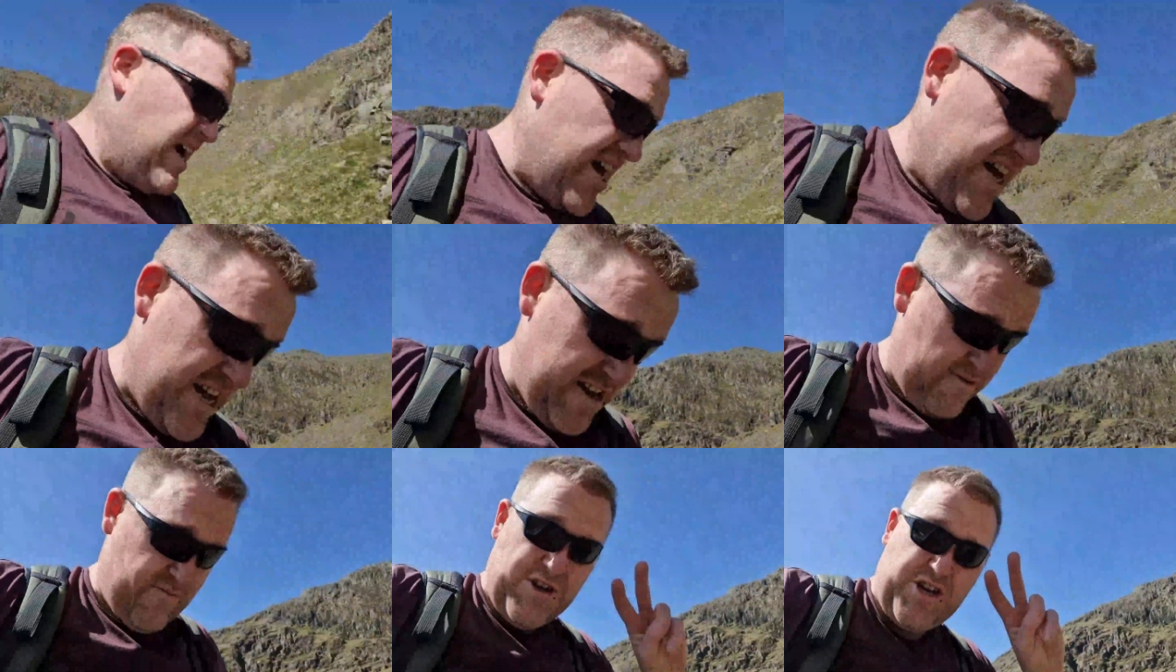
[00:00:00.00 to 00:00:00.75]
Uh,
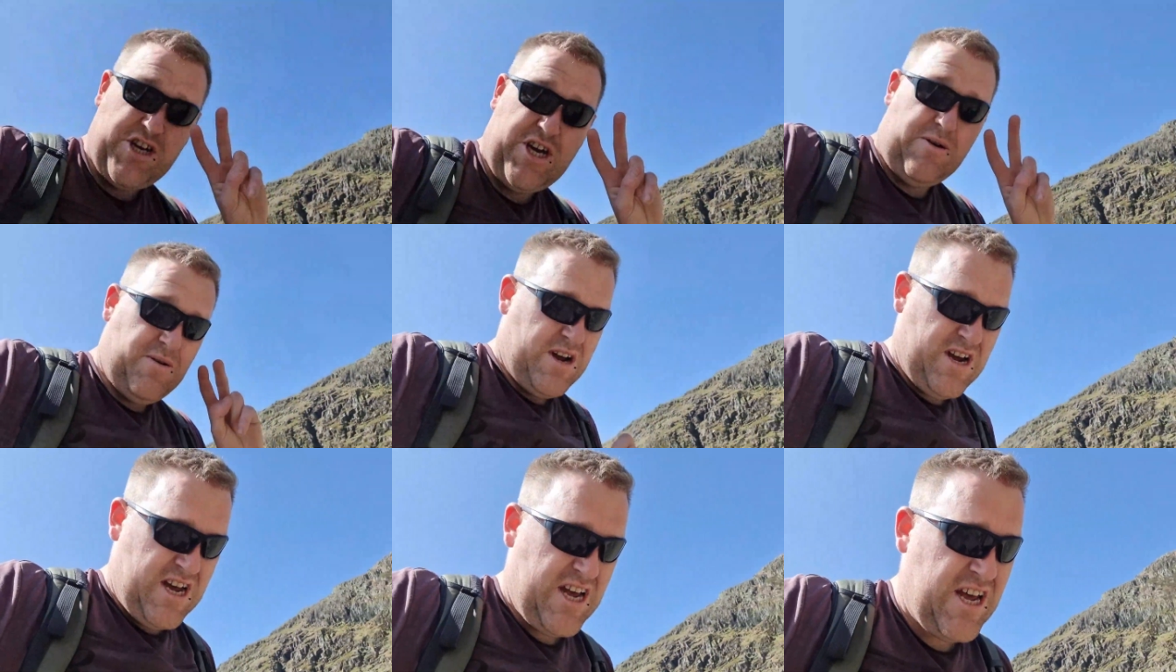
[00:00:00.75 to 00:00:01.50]
number two,
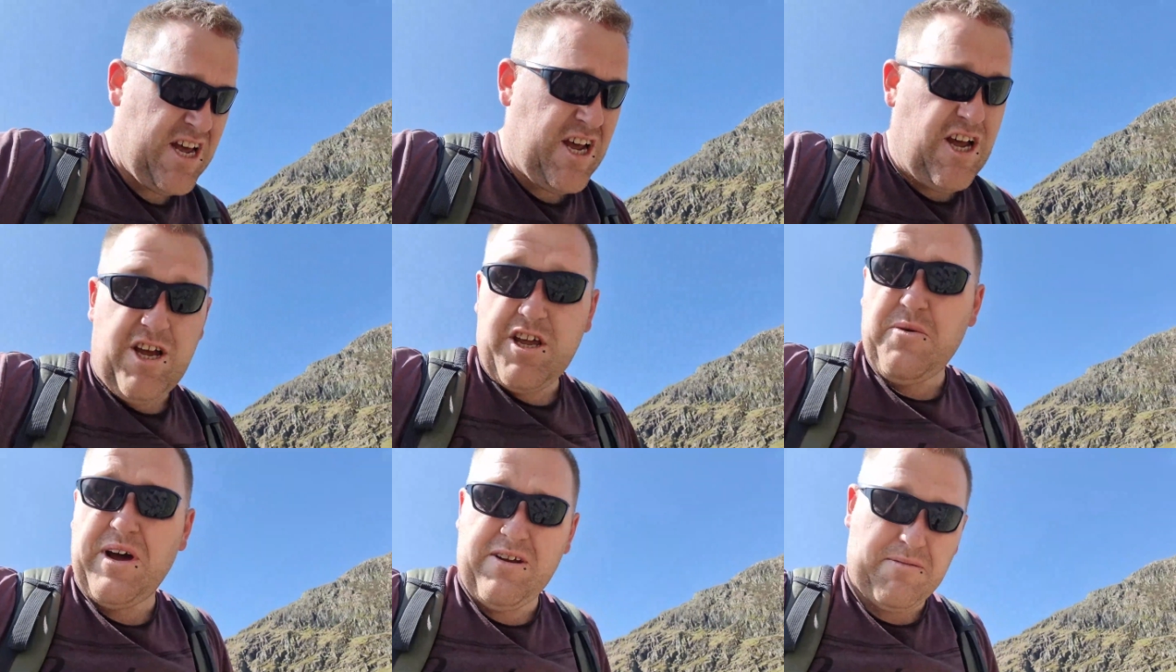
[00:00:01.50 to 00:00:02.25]

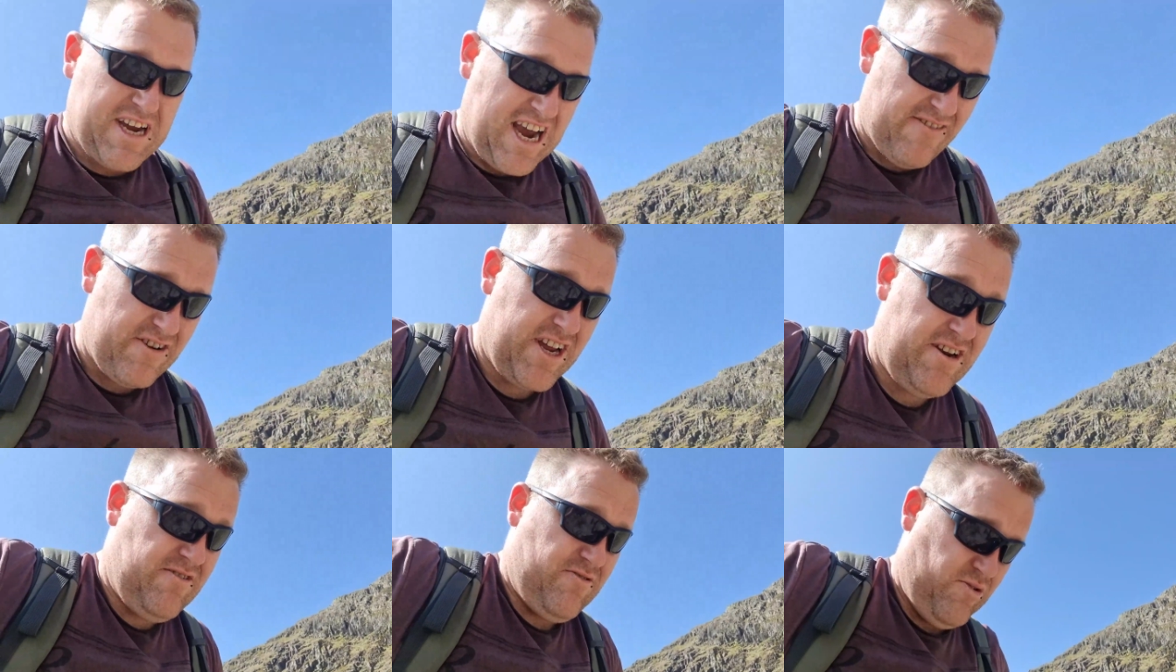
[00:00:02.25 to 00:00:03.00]
you end up
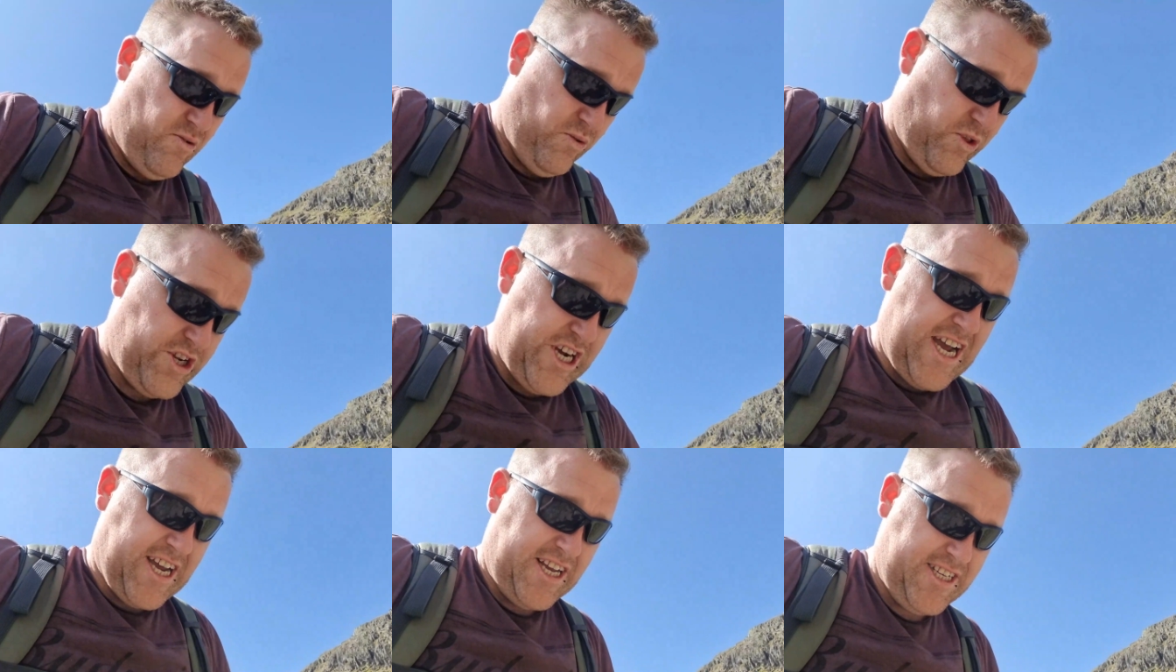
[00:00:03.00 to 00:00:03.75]
carrying all the
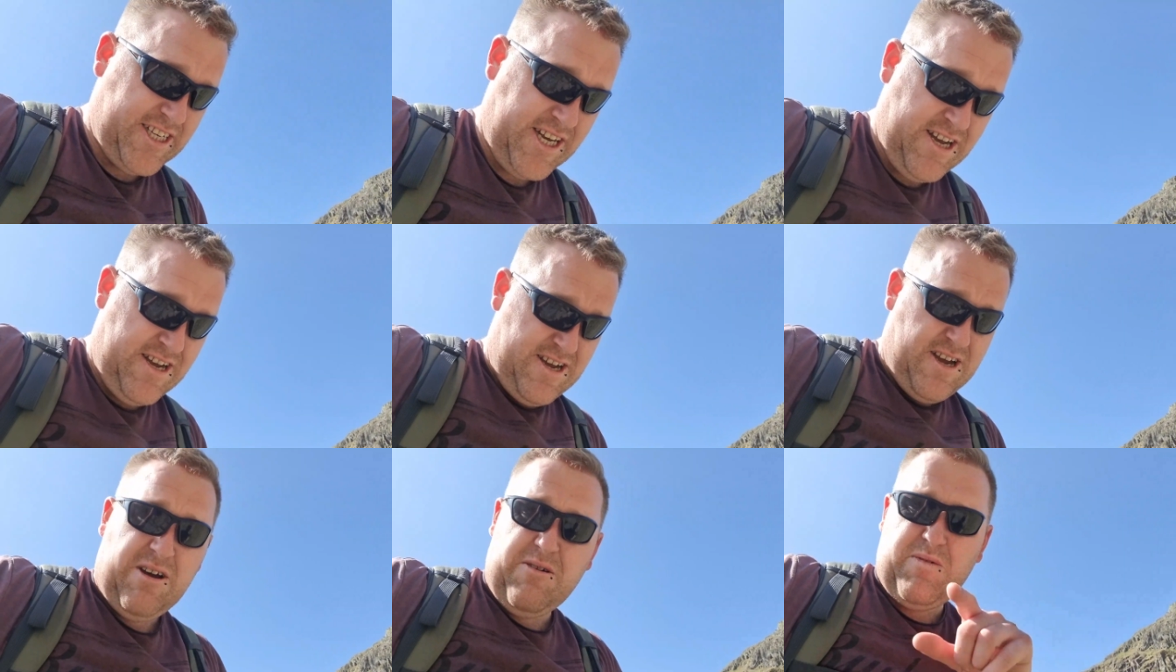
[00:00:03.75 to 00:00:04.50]
jackets.
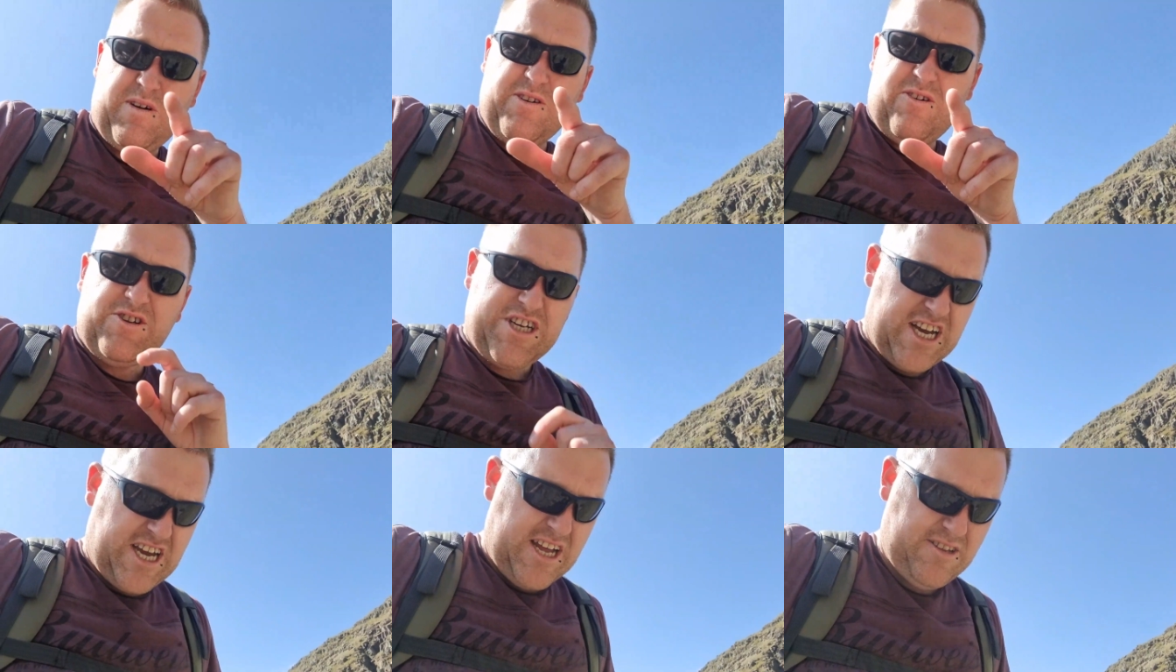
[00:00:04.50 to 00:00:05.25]
Well, your
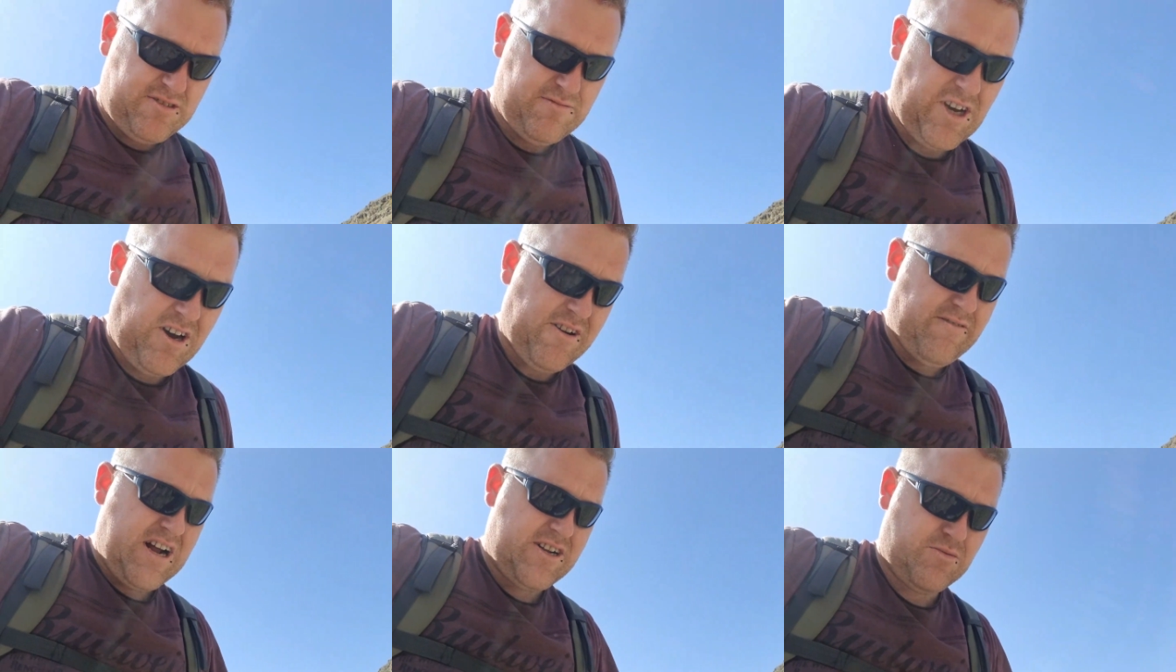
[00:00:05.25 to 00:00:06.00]
jacket ends up tied
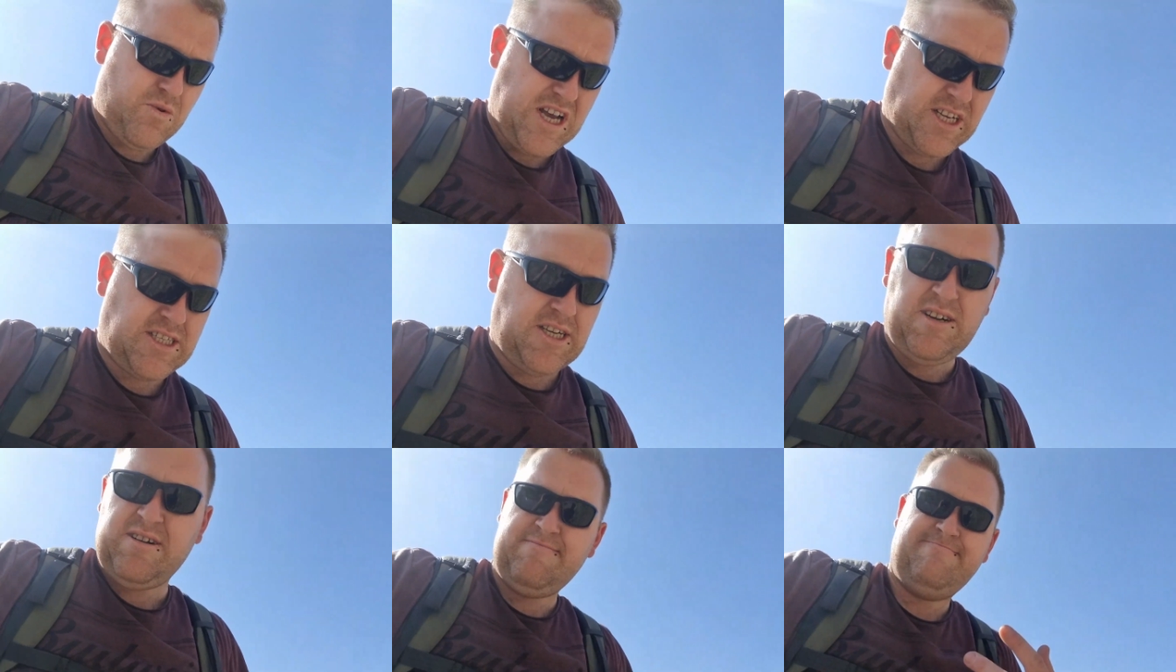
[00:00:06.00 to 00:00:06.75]
around your waist.
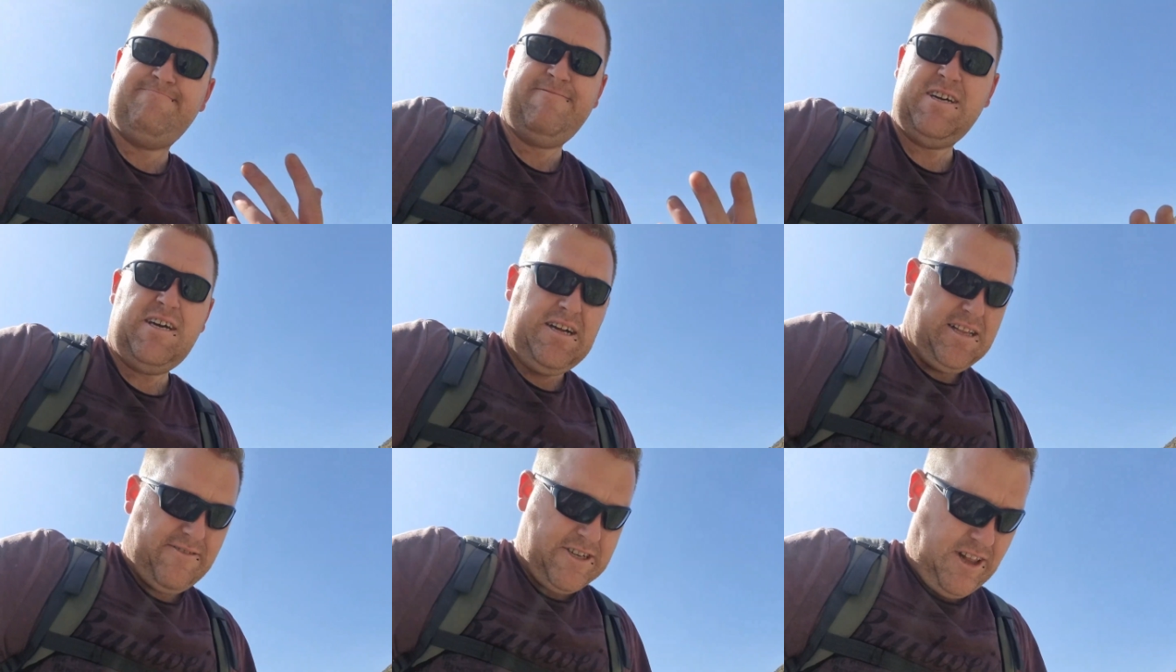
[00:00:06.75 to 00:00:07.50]

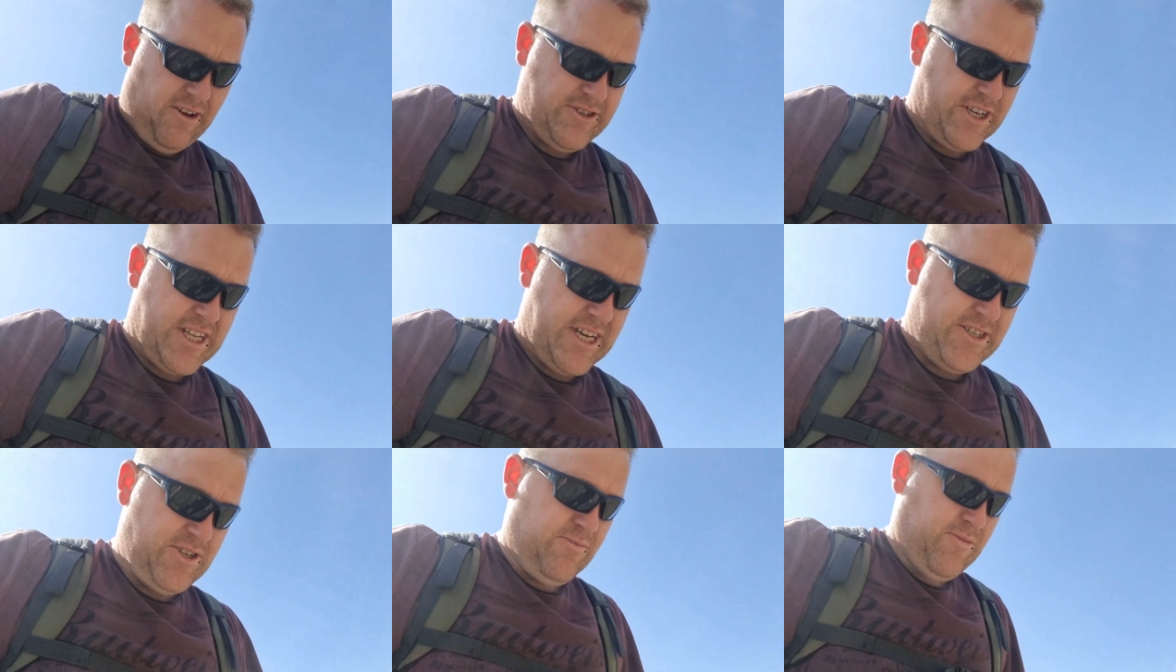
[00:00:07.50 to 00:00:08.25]
There is logic there
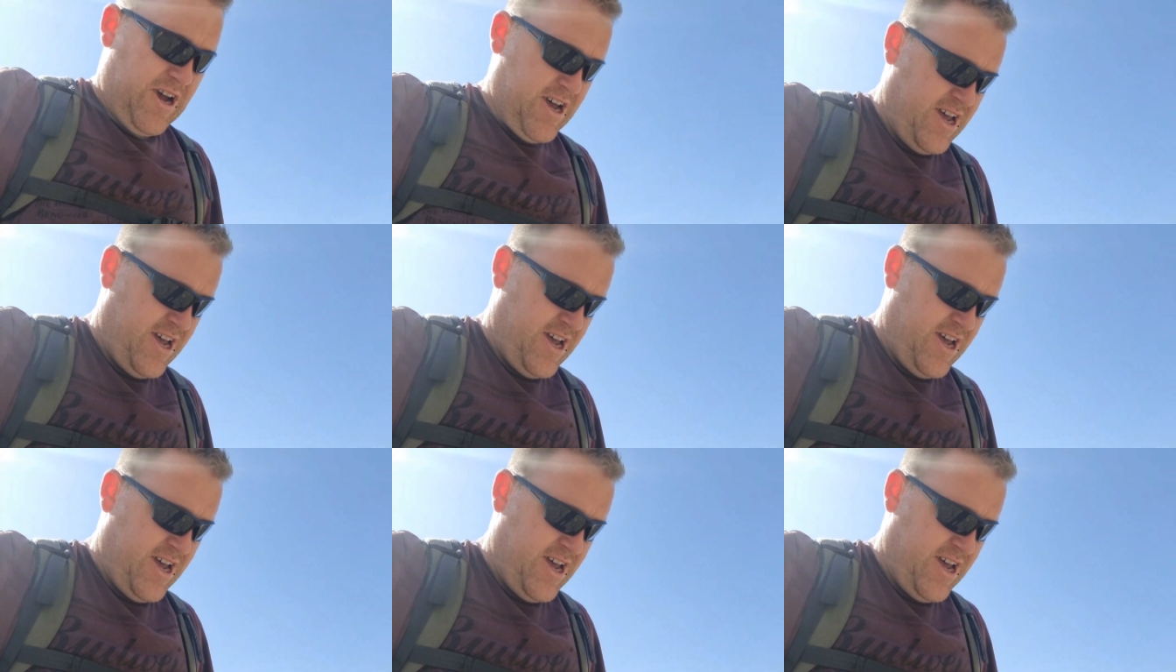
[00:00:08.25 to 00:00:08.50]
somewhere.